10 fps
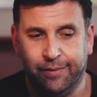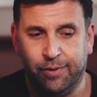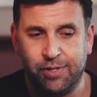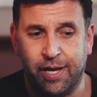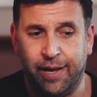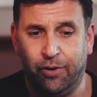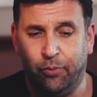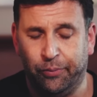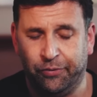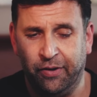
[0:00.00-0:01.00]
which
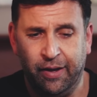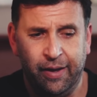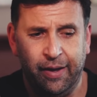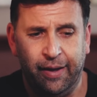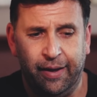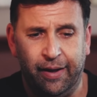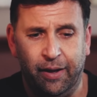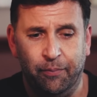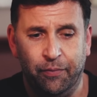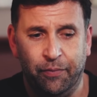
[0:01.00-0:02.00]
helps.
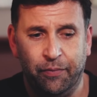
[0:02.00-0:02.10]
Um,